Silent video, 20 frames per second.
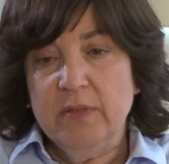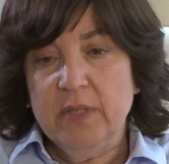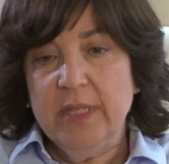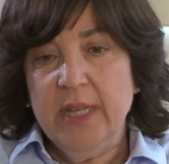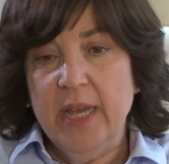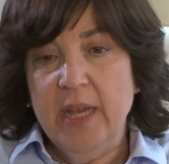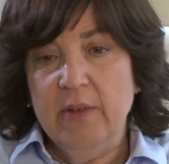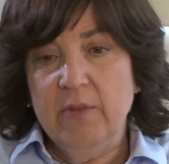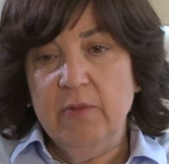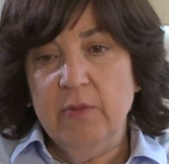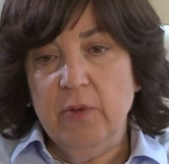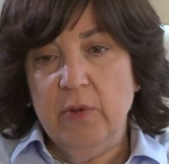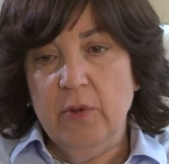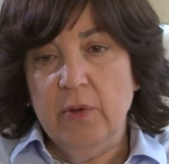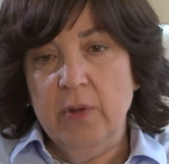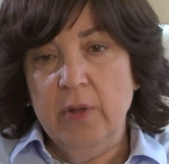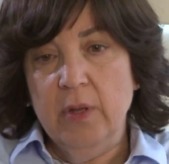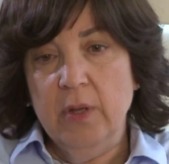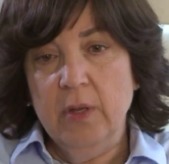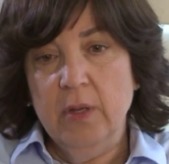of
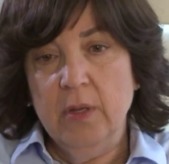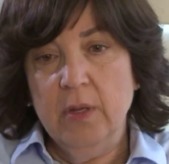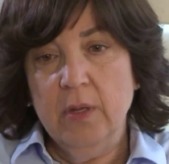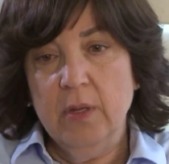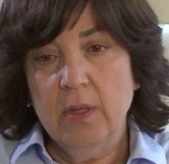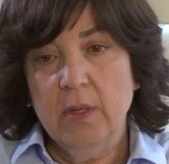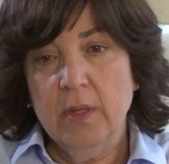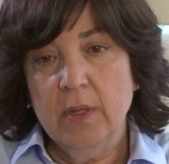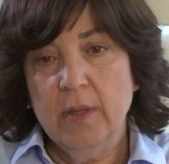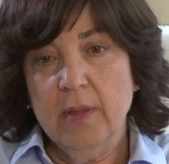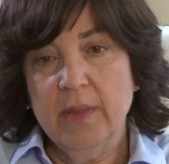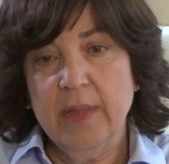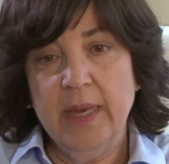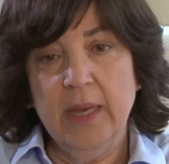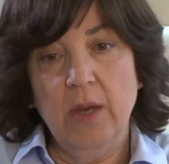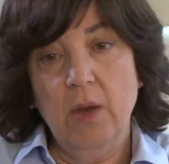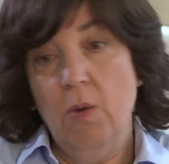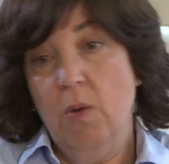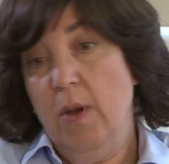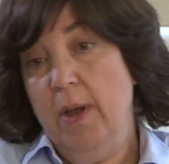Stanford, they
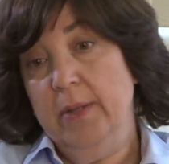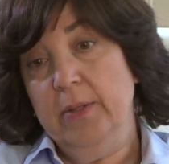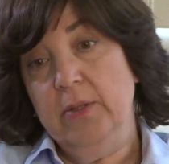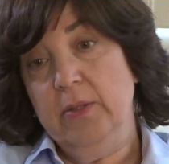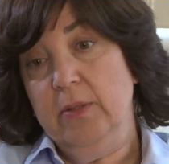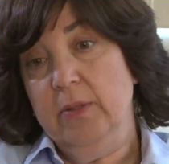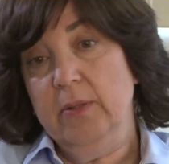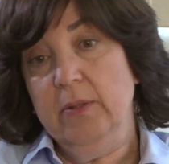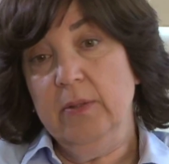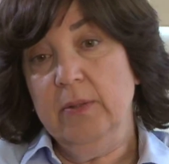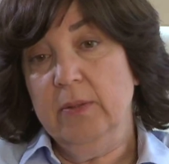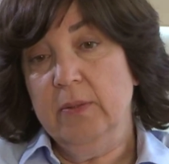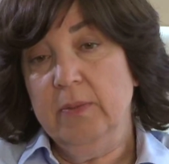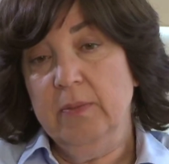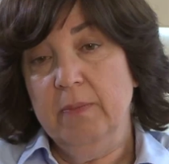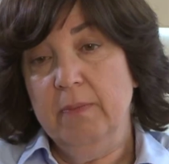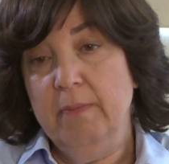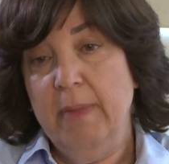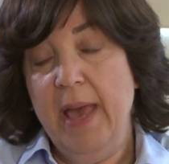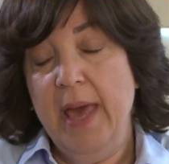go on to
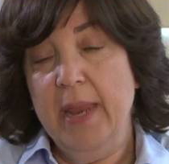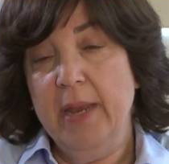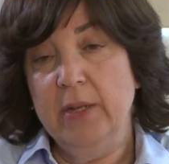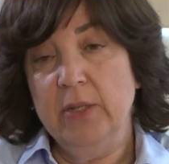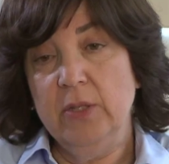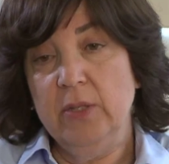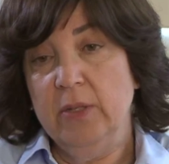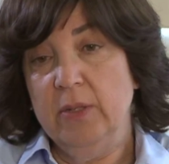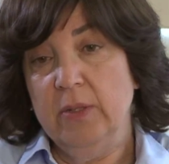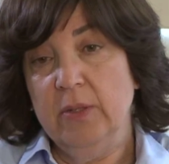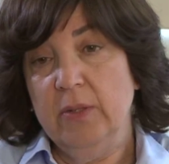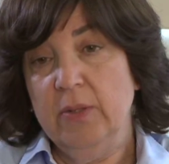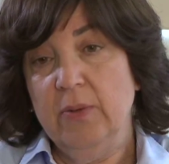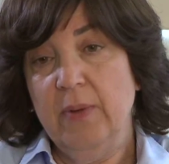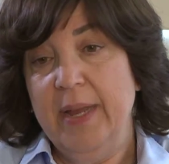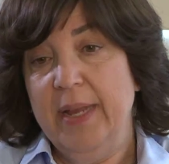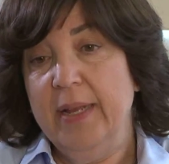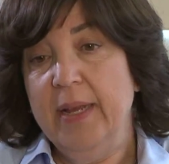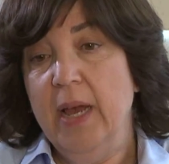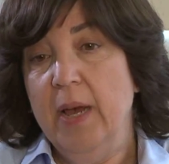manage the
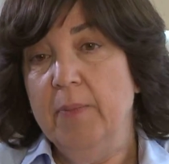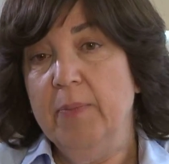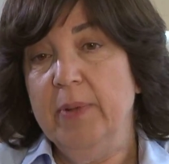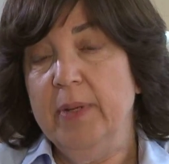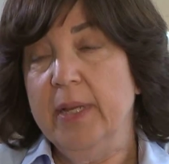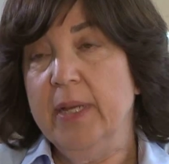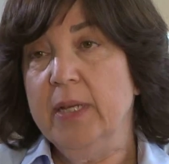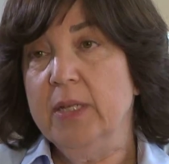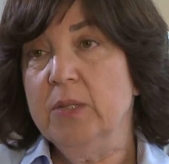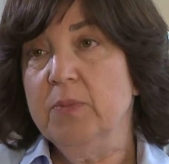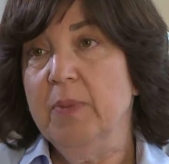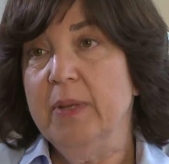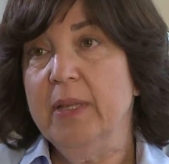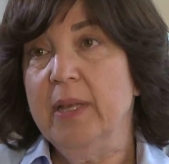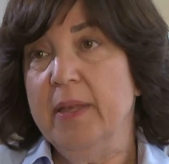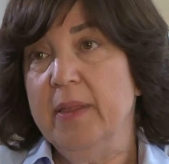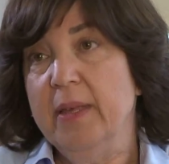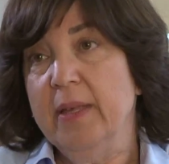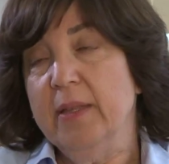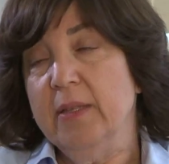great companies, but
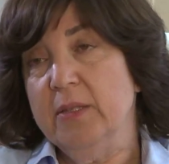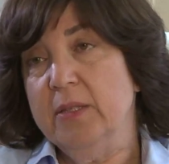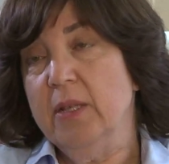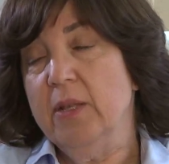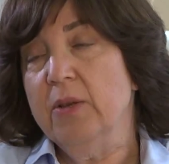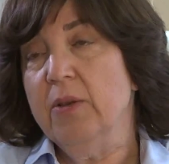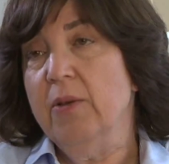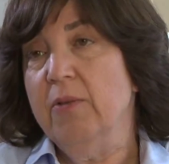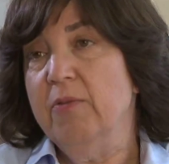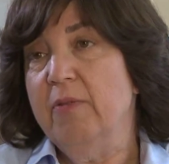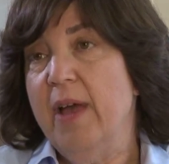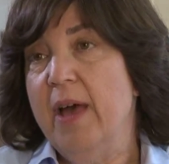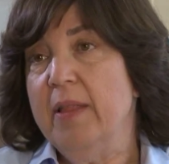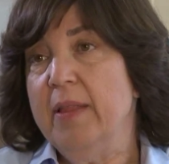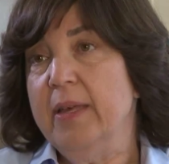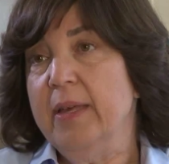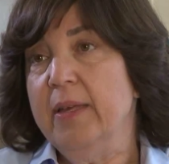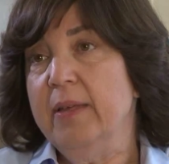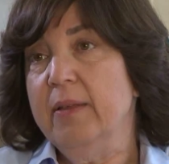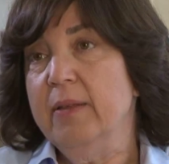I think the Silicon
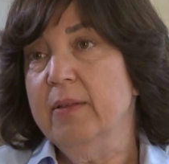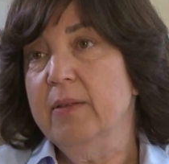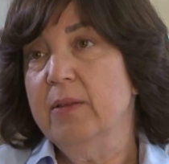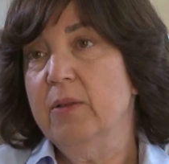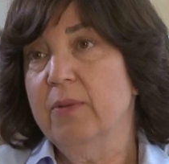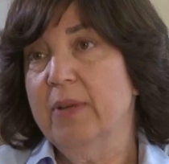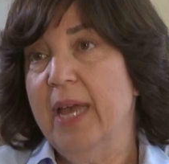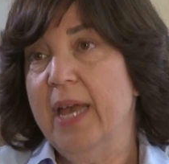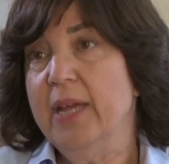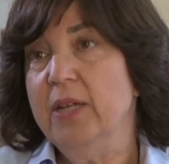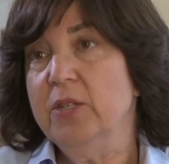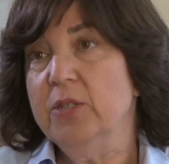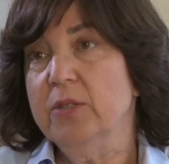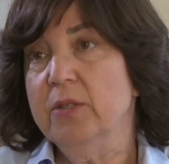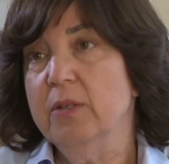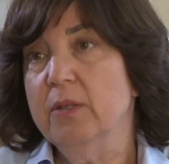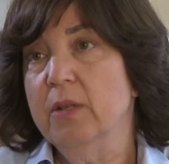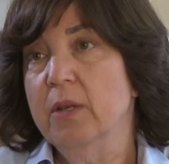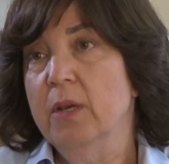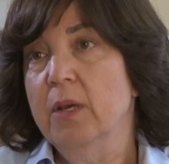Valley
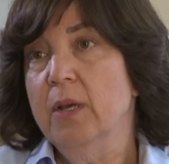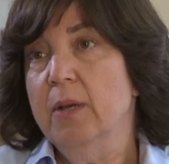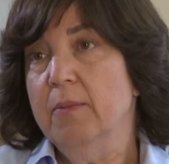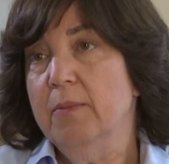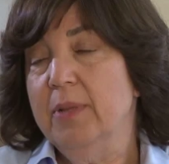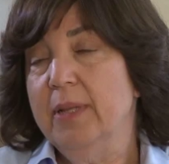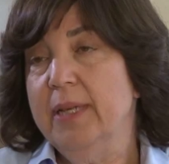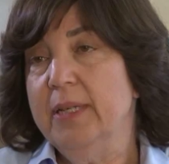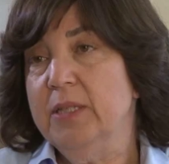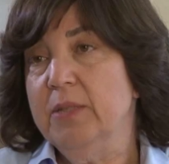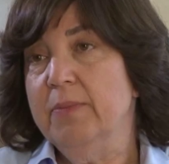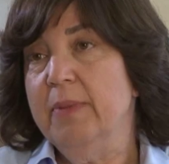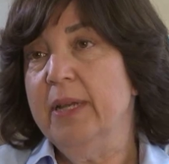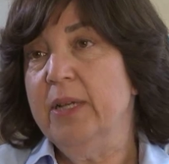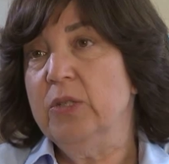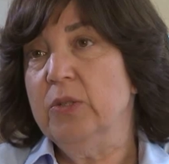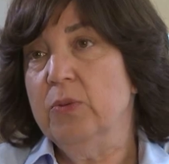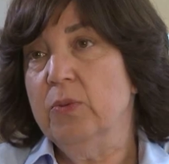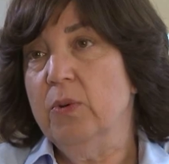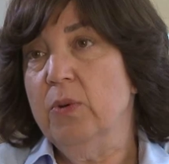location plays a
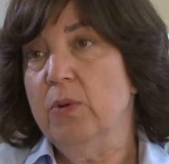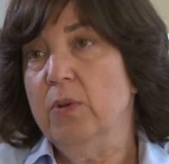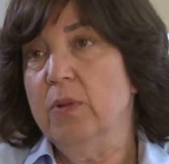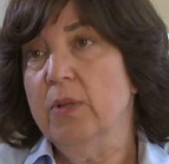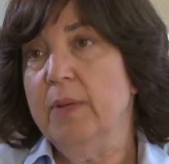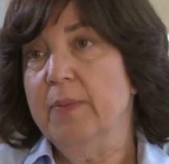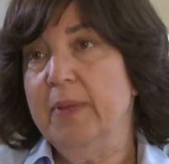major role.